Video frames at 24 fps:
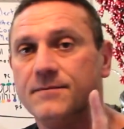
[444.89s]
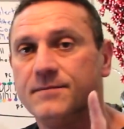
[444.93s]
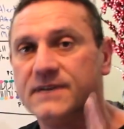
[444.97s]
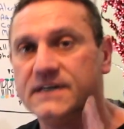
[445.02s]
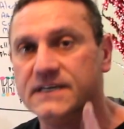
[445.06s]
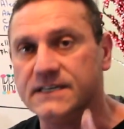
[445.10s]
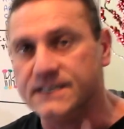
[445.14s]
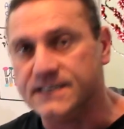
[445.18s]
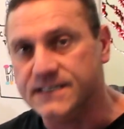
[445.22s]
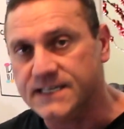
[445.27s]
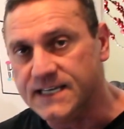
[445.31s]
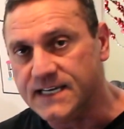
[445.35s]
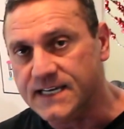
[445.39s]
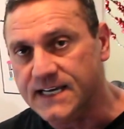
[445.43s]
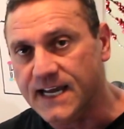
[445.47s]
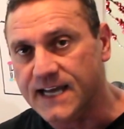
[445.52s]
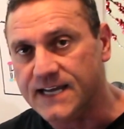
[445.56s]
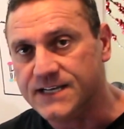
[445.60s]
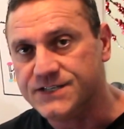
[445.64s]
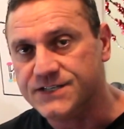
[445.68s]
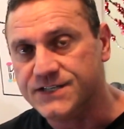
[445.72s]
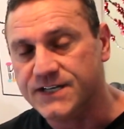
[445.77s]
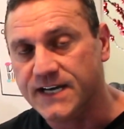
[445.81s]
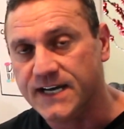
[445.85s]
but D
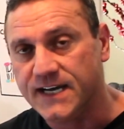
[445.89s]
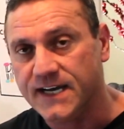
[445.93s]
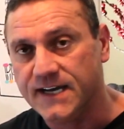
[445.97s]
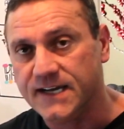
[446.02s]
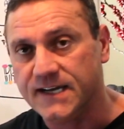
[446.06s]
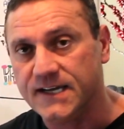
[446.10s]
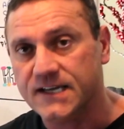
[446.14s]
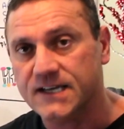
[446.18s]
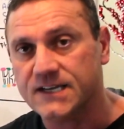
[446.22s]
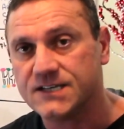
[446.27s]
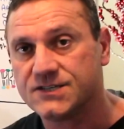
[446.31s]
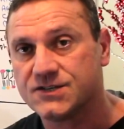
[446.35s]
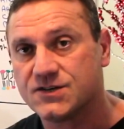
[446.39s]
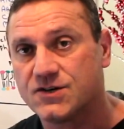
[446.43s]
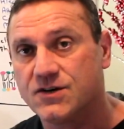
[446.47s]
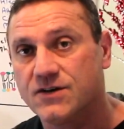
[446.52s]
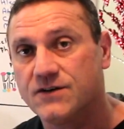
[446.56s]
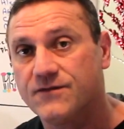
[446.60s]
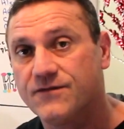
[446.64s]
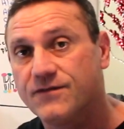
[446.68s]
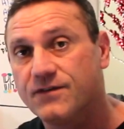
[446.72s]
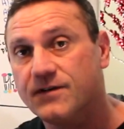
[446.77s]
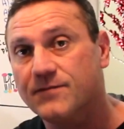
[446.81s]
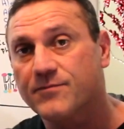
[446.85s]
H A is
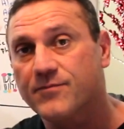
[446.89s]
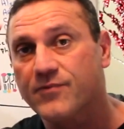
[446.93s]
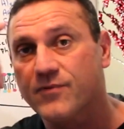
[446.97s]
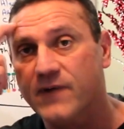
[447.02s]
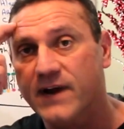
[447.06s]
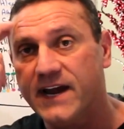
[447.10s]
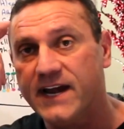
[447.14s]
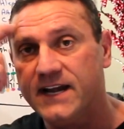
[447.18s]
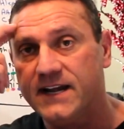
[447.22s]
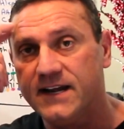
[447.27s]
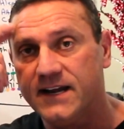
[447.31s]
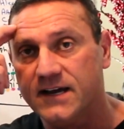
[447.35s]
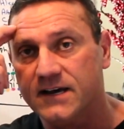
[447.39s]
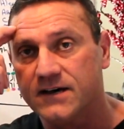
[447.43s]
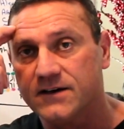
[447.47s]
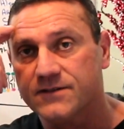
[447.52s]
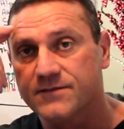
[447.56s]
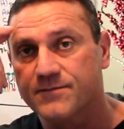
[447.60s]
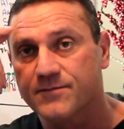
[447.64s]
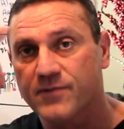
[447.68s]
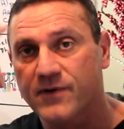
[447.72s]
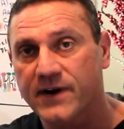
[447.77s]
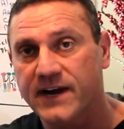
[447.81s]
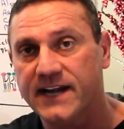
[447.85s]
good for brain
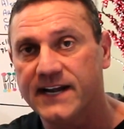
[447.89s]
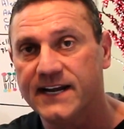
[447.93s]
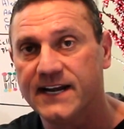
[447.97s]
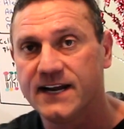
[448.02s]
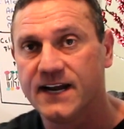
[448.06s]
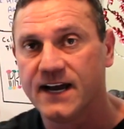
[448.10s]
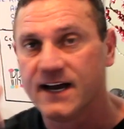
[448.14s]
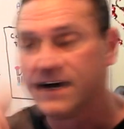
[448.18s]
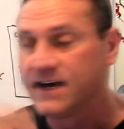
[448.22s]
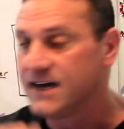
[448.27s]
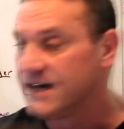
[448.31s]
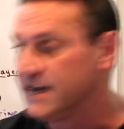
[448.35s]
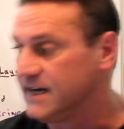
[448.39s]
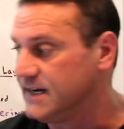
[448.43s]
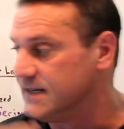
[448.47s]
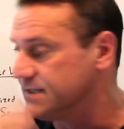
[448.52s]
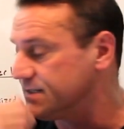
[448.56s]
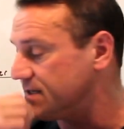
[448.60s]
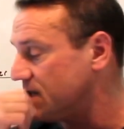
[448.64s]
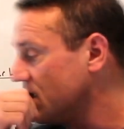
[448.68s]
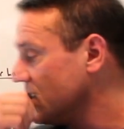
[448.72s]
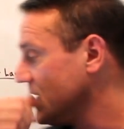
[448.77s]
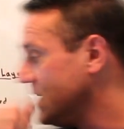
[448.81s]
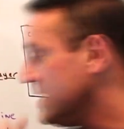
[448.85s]
health, brain and
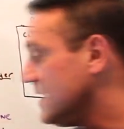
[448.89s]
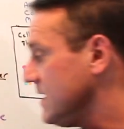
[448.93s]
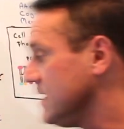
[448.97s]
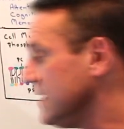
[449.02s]
eyes.